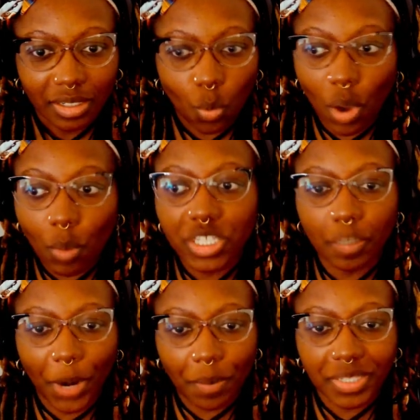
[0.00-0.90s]
What was the
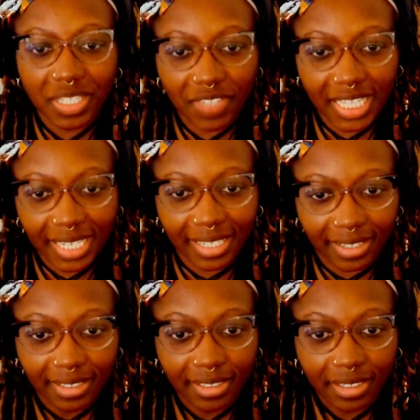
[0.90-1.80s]
purpose of the
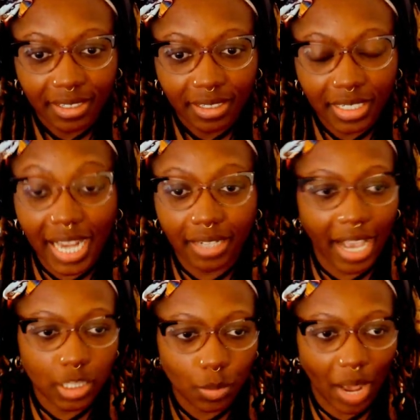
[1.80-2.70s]
leak?
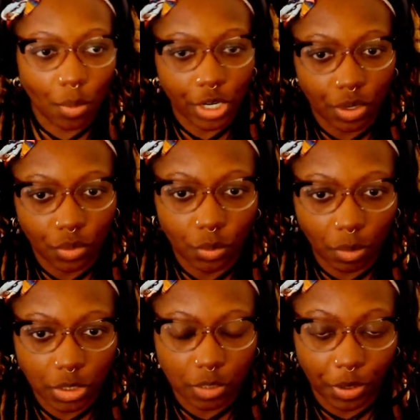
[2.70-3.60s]
That's what I want to know.
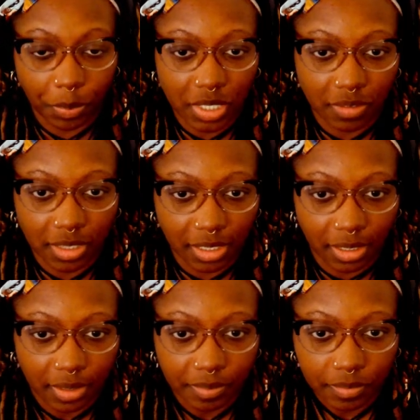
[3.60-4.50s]
What was the purpose of the
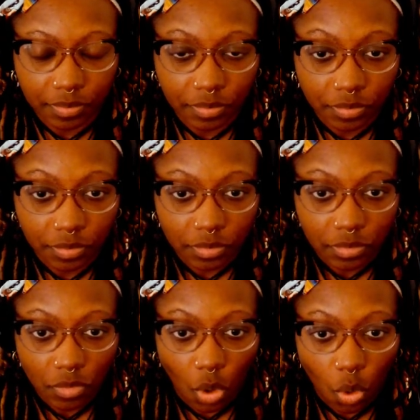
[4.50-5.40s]
leak?
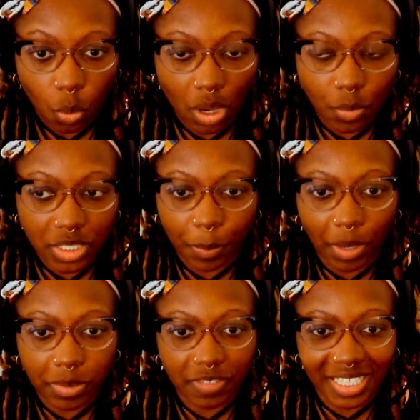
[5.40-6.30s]
What was the
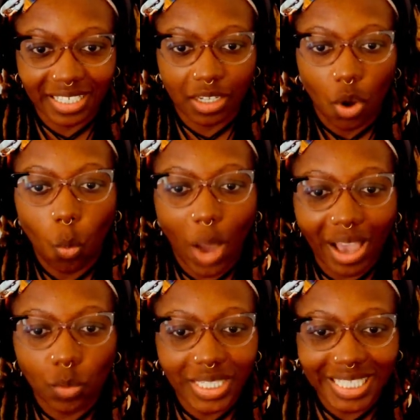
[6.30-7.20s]
purpose of the leak?
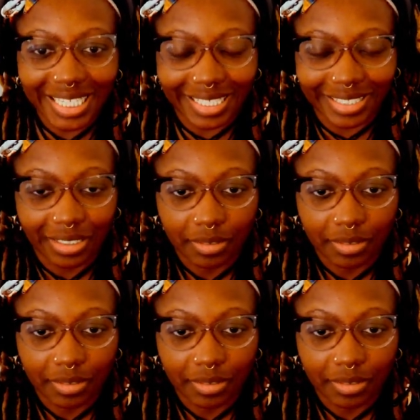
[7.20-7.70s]
Why was it leaked?